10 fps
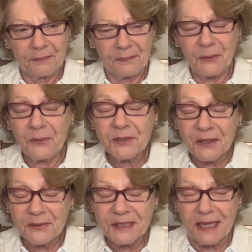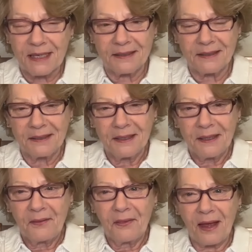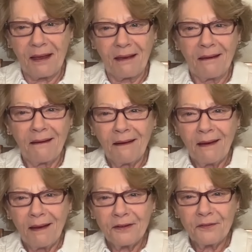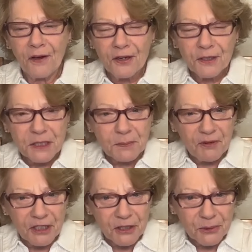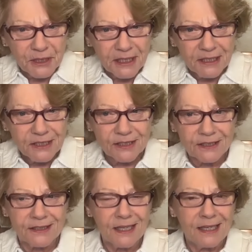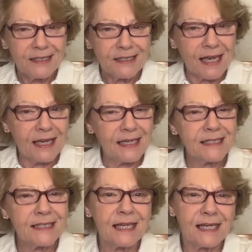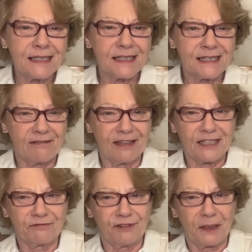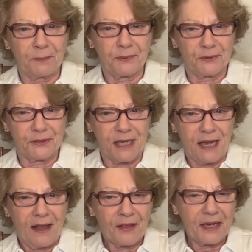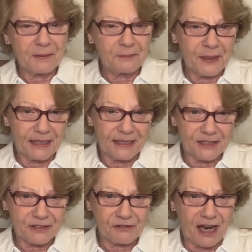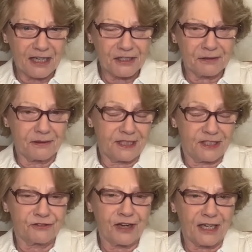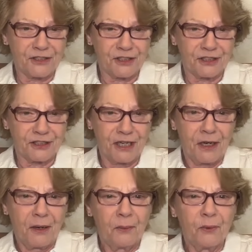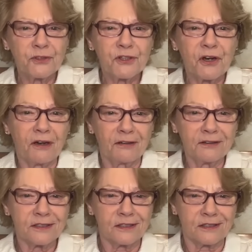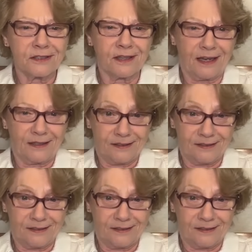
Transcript: you also said that you've heard spiritual teachers say it isn't necessary to read books; they can be a distraction. What's your answer to that?